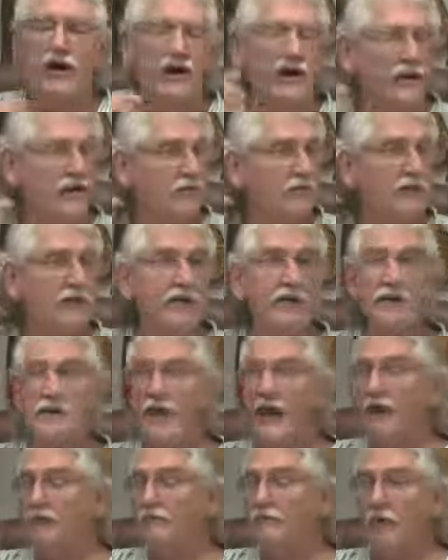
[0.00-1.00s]
brain and nerve, get
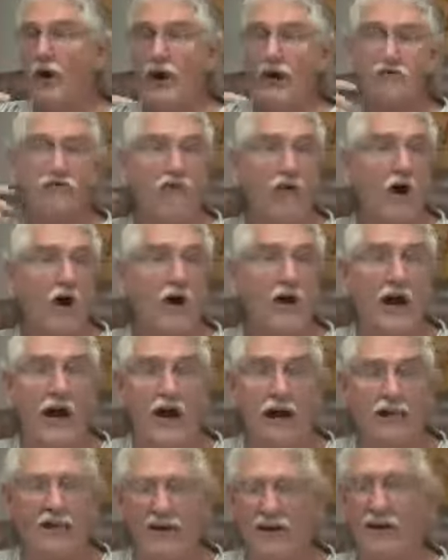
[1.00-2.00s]
that brain fog
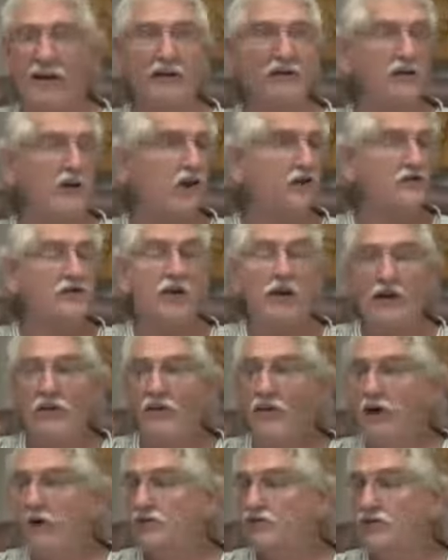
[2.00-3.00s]
out of there, get those
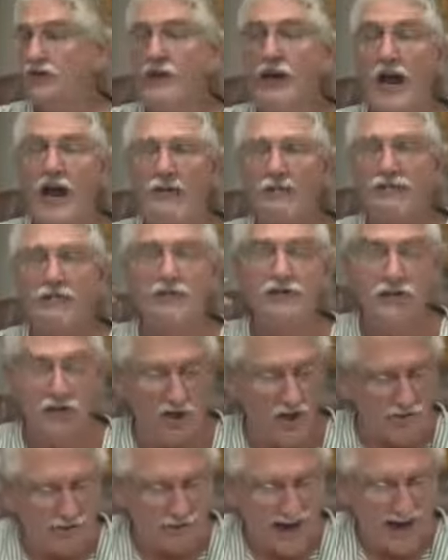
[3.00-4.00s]
those synapses
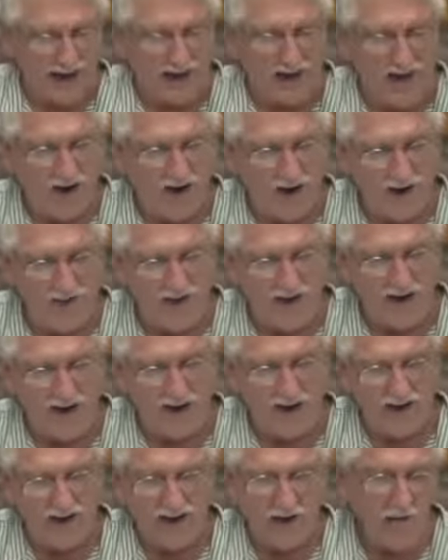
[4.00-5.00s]
turned back on
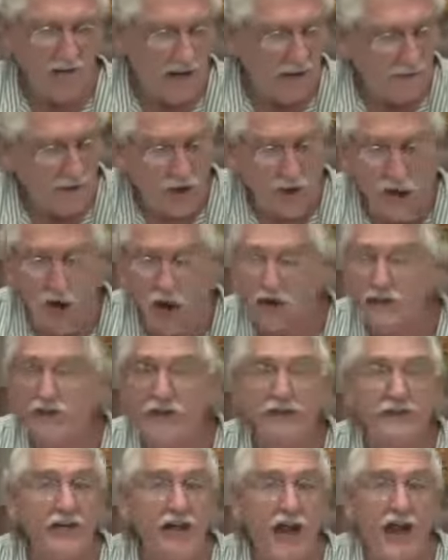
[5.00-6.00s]
there. Memory loss,
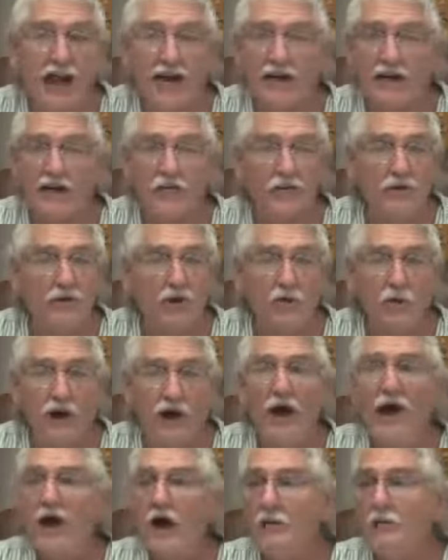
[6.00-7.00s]
exactly. We don't
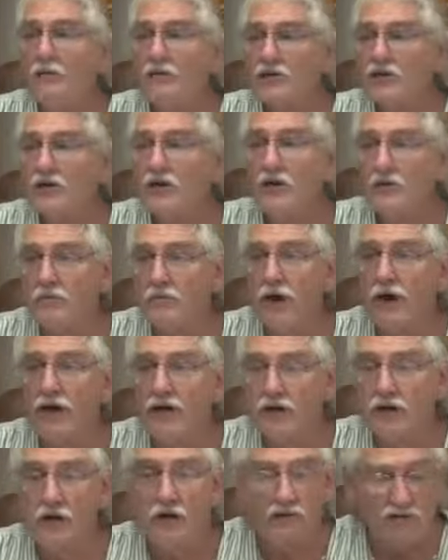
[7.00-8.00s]
want upper circuit
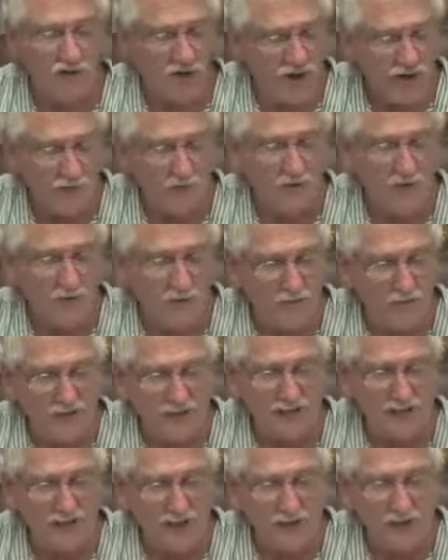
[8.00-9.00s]
brain and nerve will help you
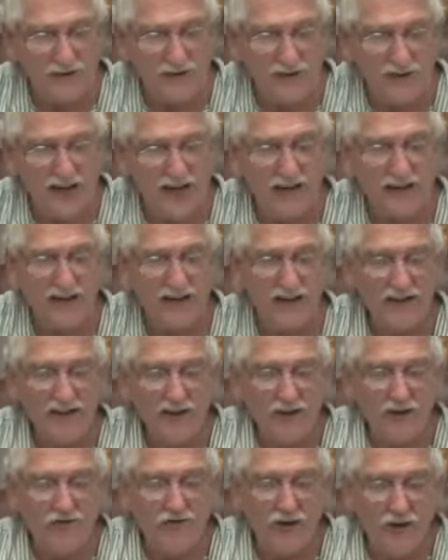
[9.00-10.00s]
immensely with that.
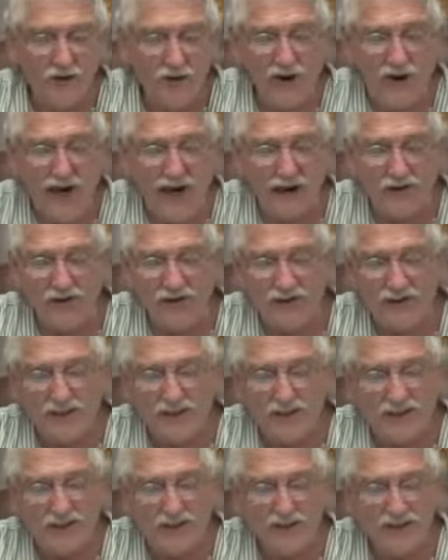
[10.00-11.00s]
Food
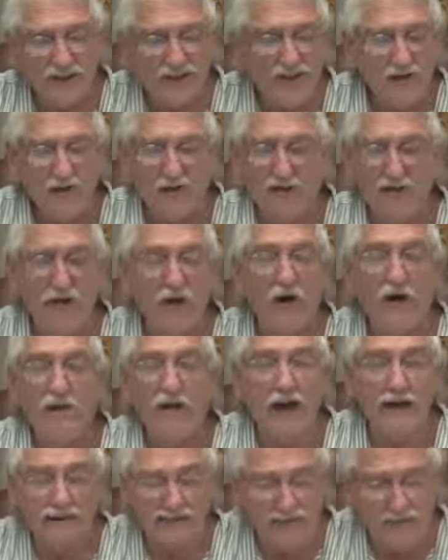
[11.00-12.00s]
allergies, well, you know
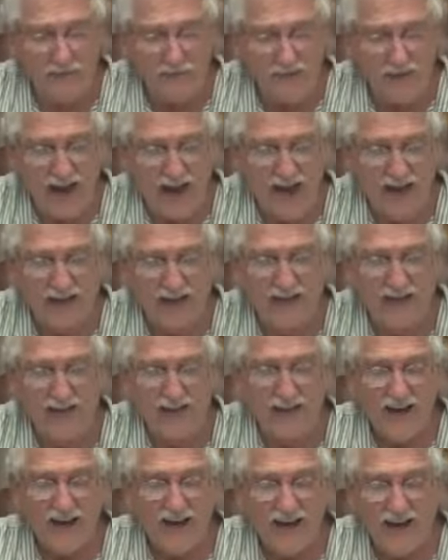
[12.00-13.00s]
that's
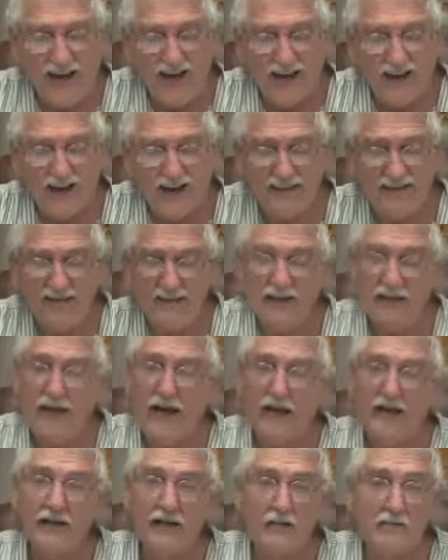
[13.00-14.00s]
lymphatic. Headaches,
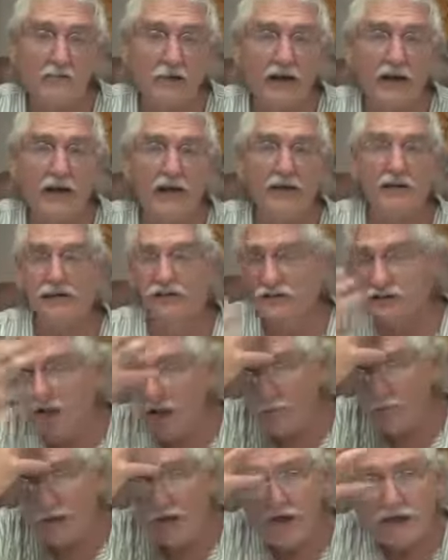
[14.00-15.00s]
that could be
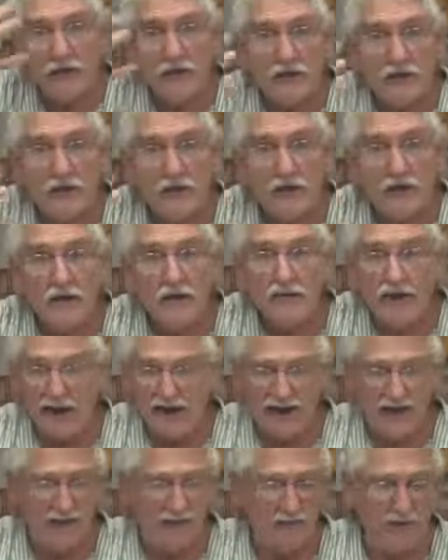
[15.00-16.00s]
stomach,
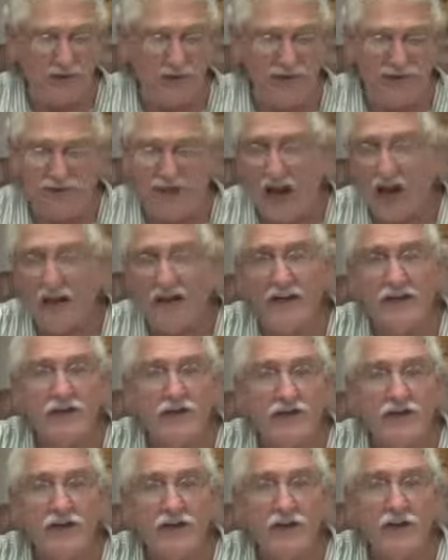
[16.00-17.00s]
that could be
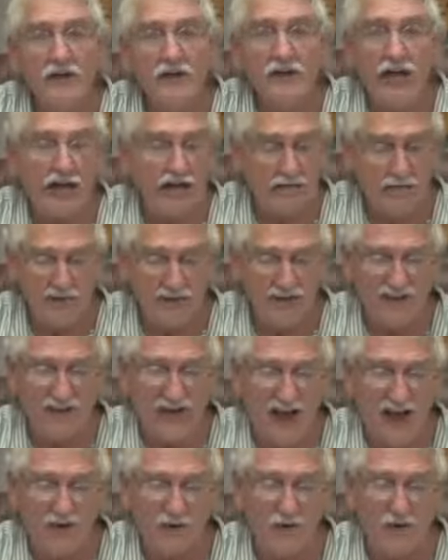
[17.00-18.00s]
sinus, that could be
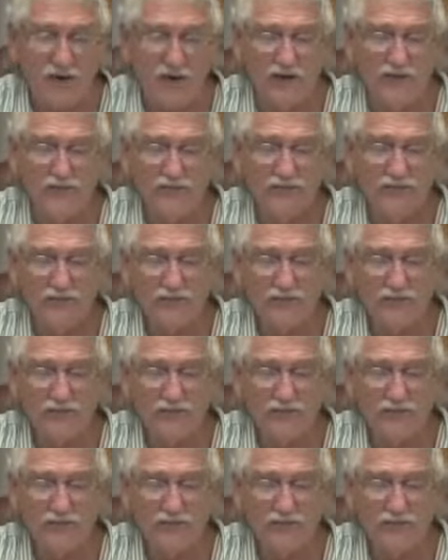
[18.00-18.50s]
thyroid.